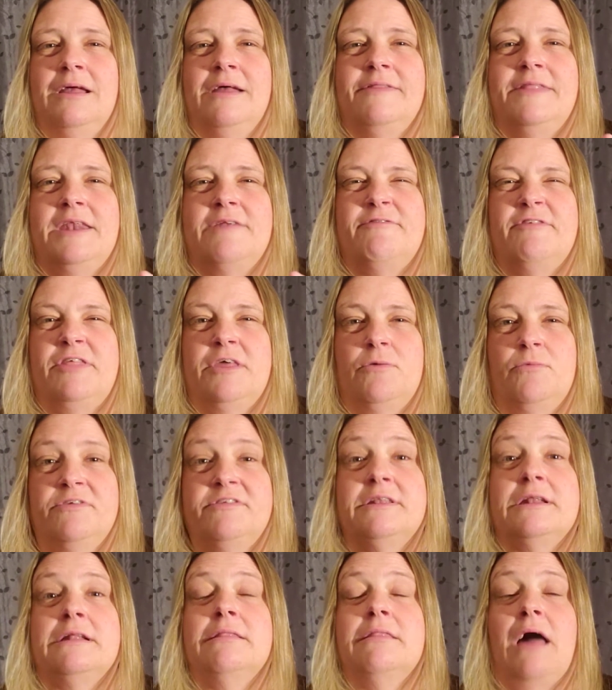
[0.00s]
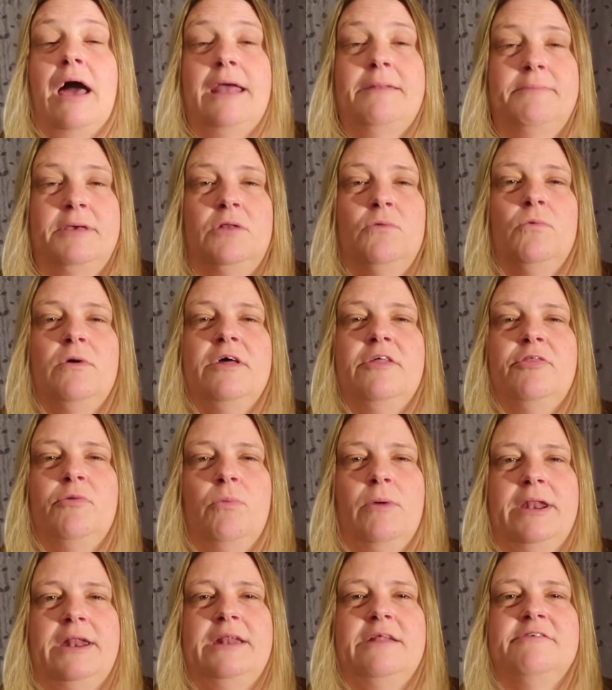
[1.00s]
that everything was in alignment with
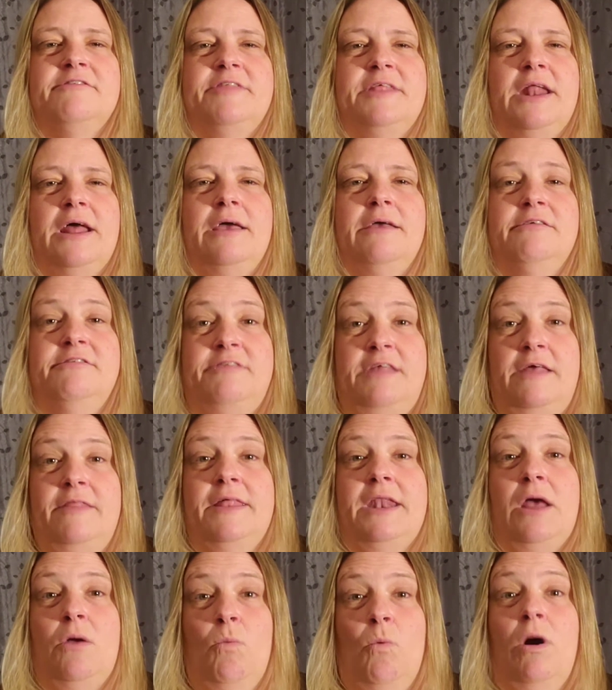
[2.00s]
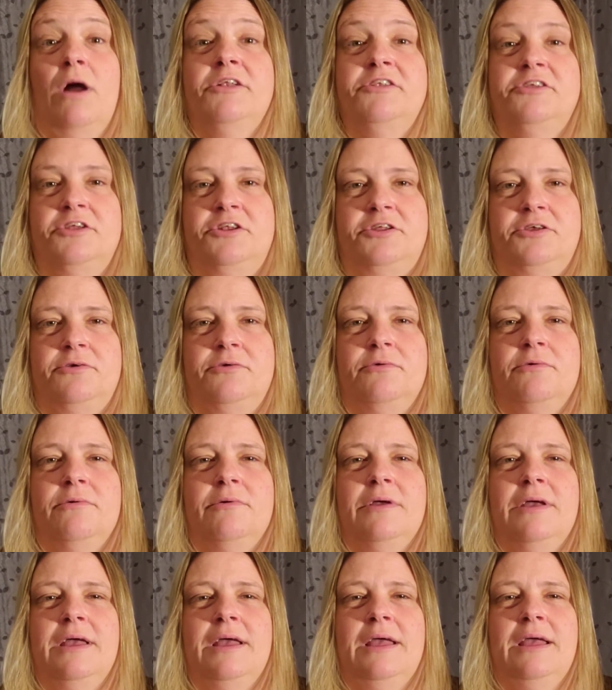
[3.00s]
what it is that I say that I want to do,
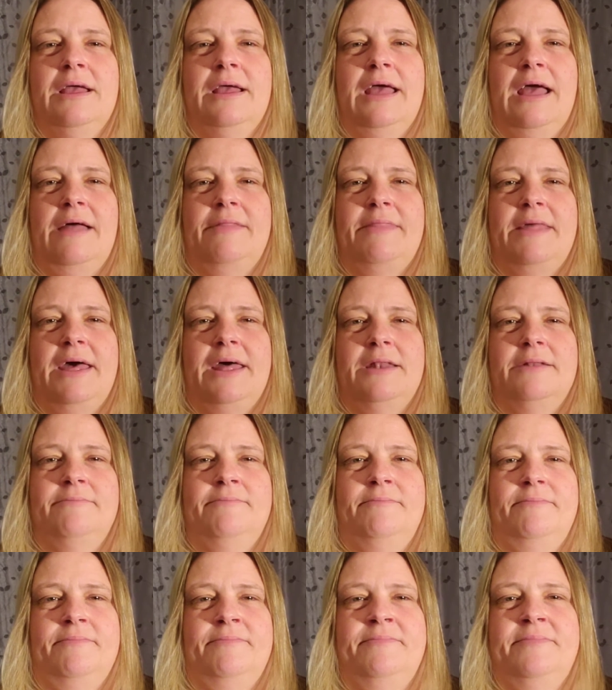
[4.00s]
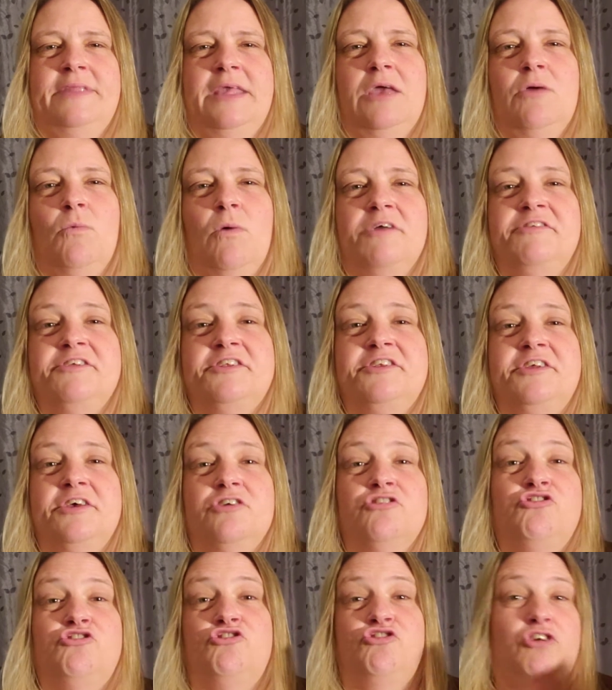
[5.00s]
and that it wasn't a
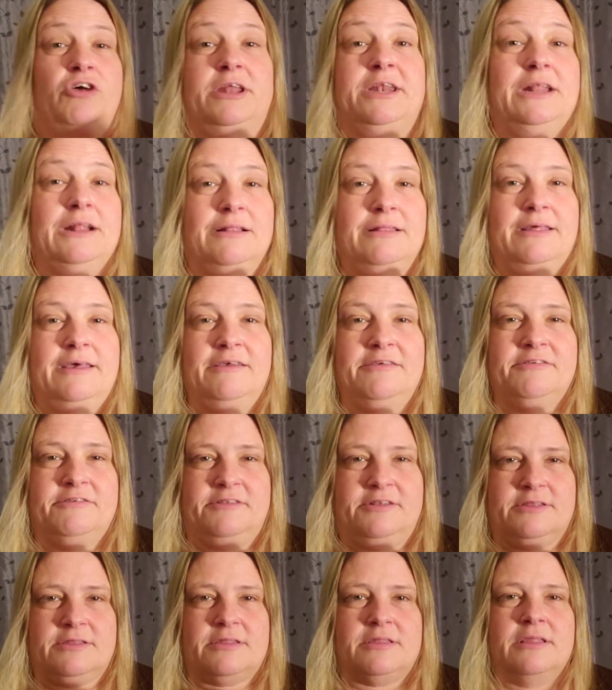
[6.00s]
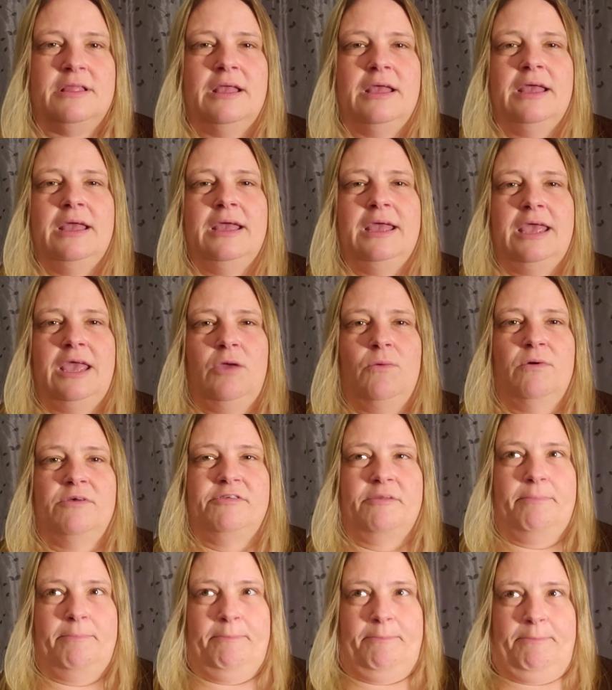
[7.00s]
should list, it
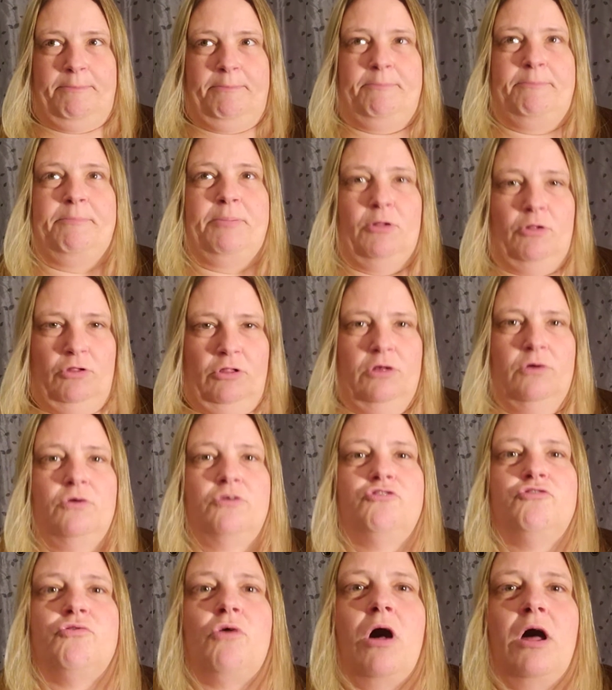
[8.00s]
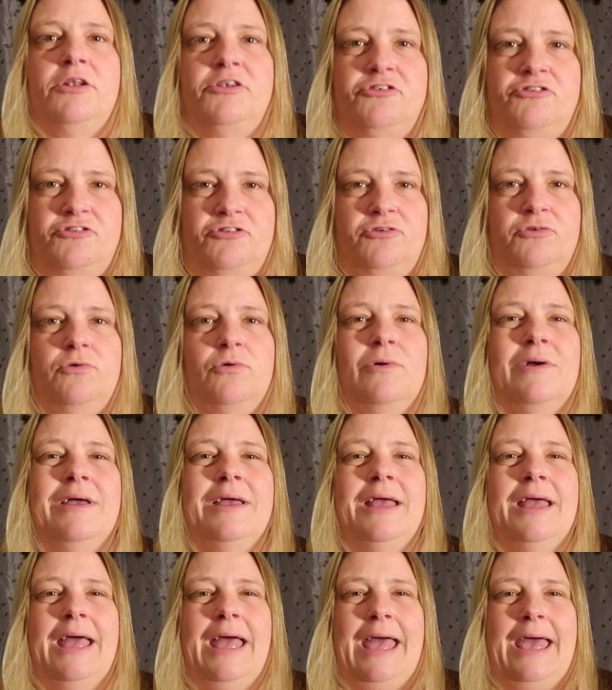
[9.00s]
was a pull or drawn to
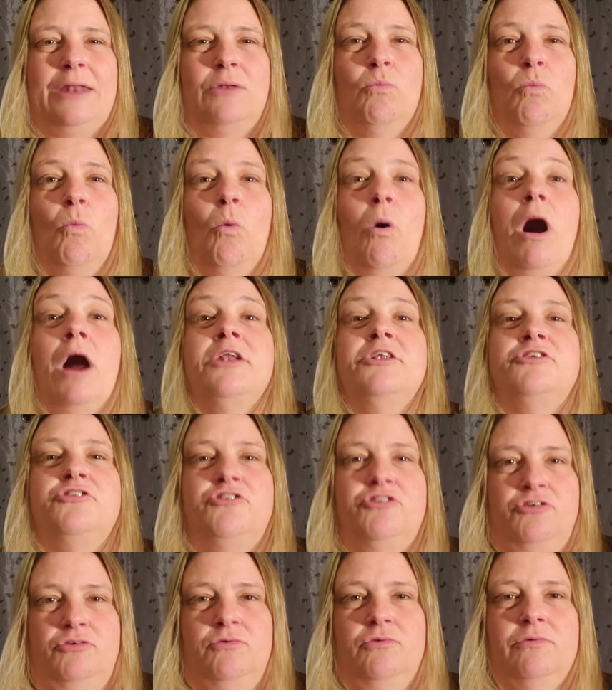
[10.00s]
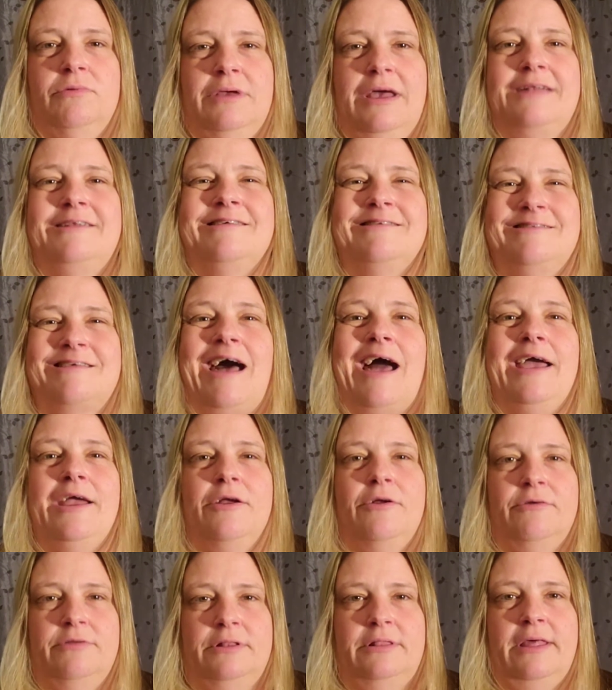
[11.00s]
and want to, a
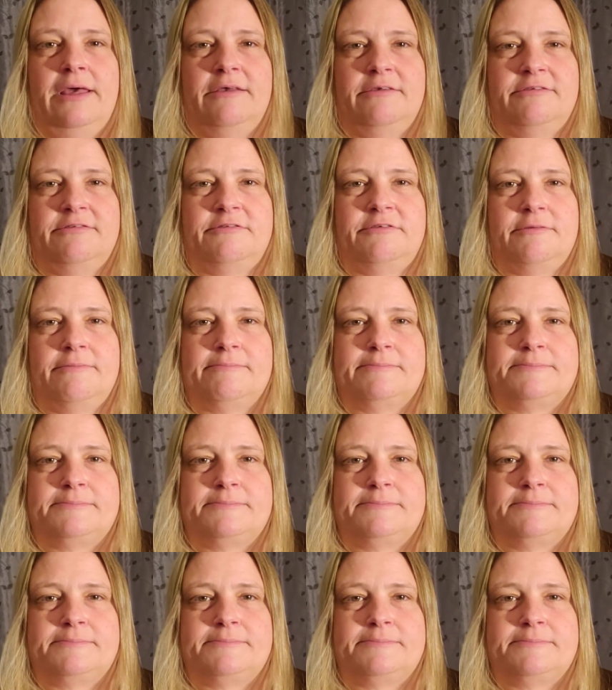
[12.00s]
desired list.